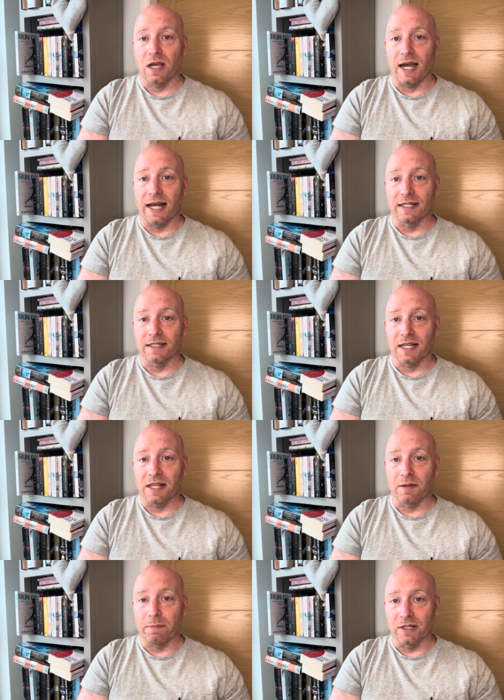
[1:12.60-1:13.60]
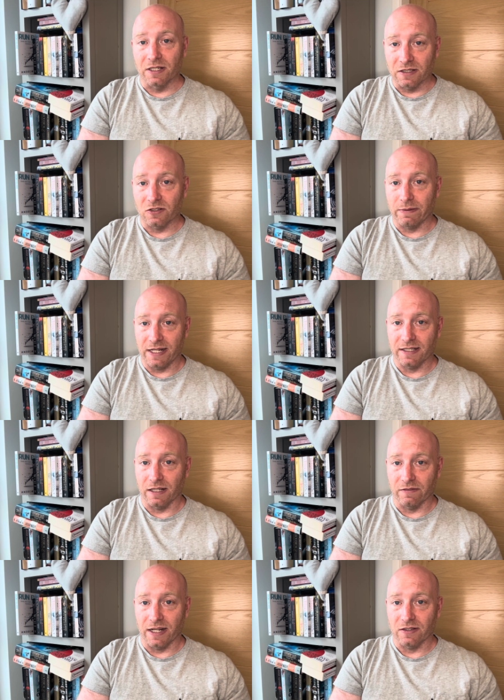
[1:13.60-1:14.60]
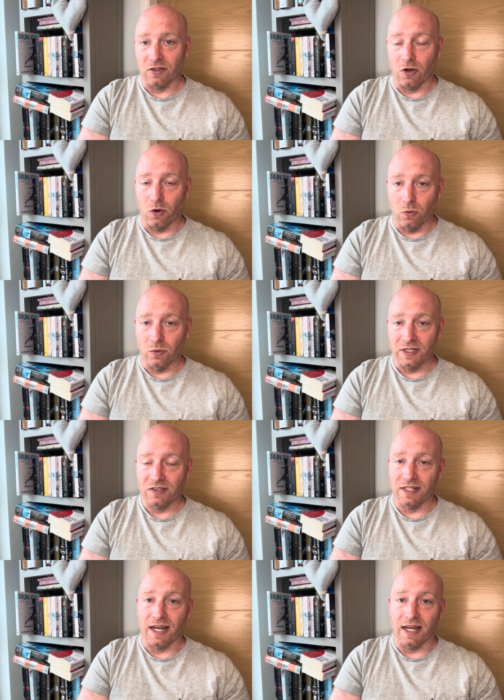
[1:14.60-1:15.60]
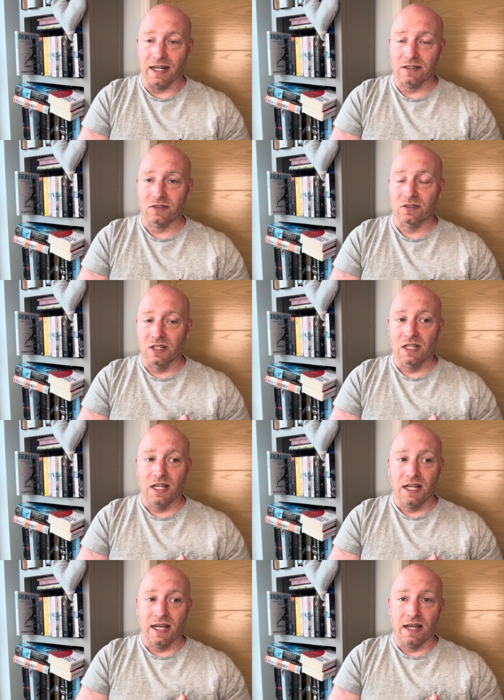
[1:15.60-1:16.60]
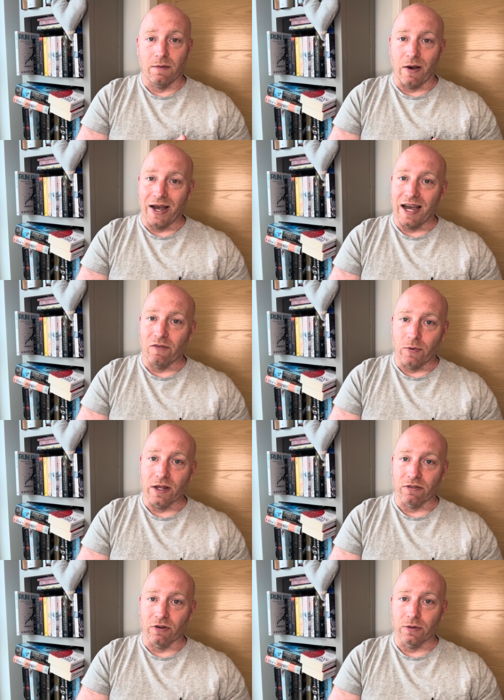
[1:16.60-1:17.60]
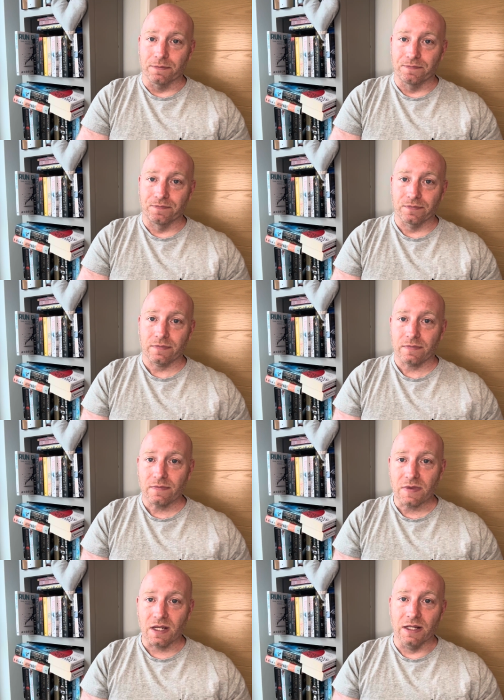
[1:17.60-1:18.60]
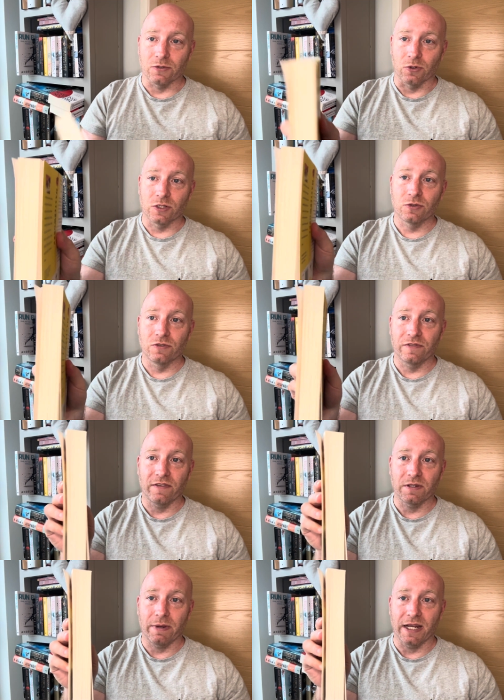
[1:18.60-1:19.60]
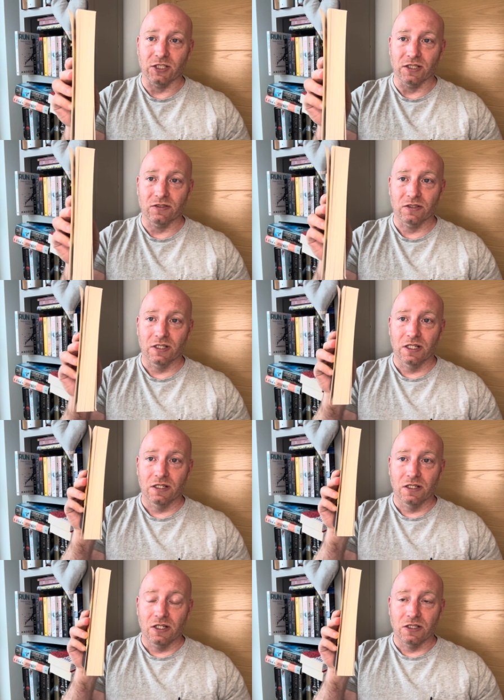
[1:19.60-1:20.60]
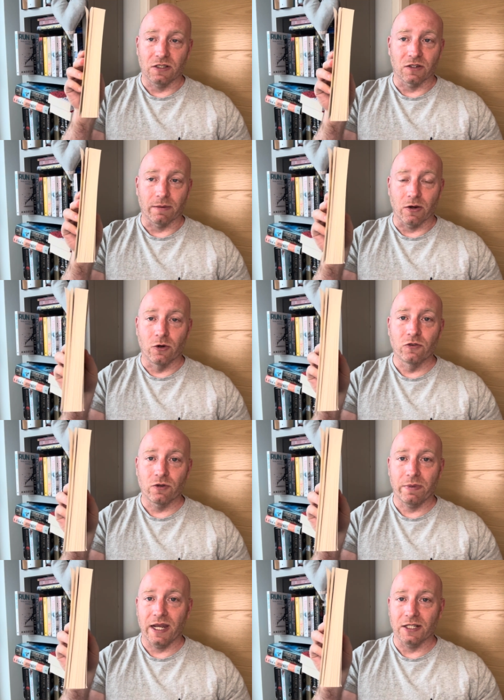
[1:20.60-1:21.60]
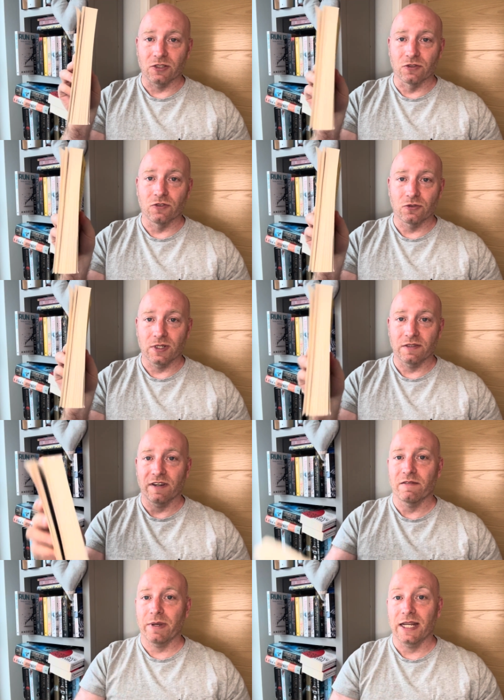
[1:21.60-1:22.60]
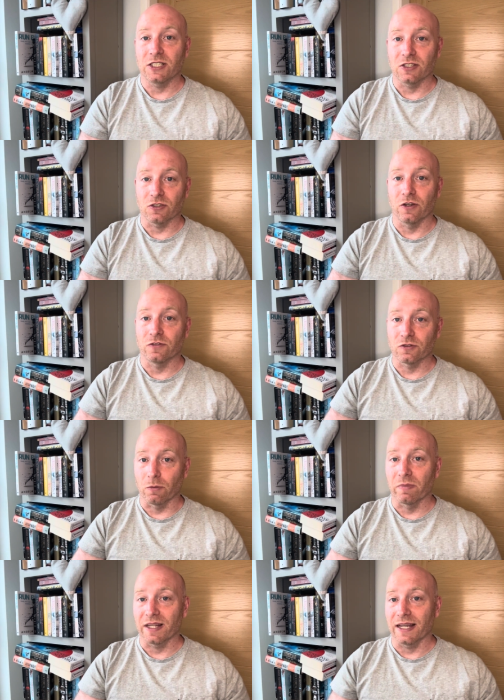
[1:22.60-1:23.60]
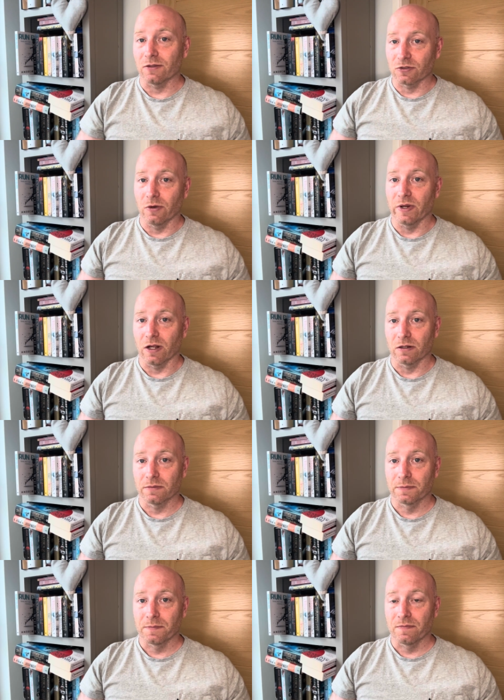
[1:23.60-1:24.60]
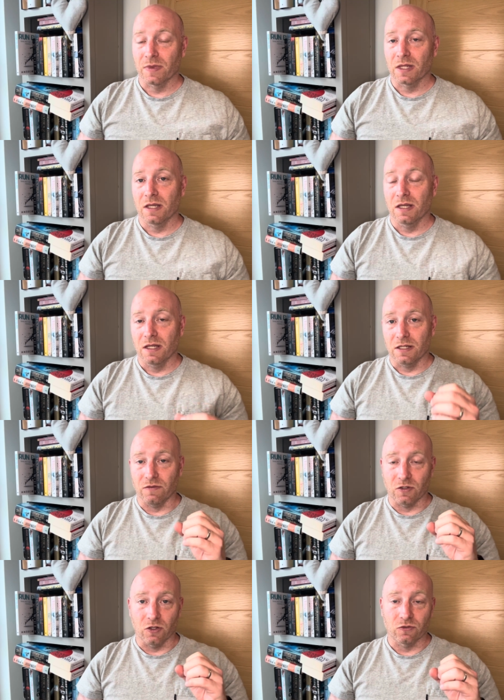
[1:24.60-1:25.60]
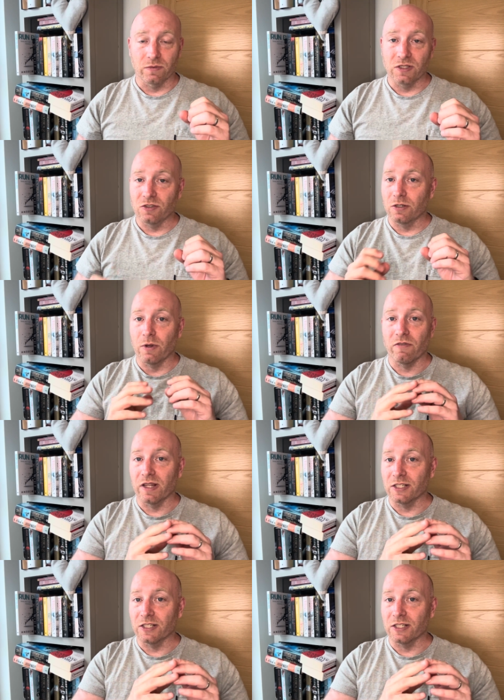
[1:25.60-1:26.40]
and the building of the space elevator only starts about halfway through. Now, it's only 250 pages, so you've got about 100 pages, 125 pages of something else going on. You've got something to do with a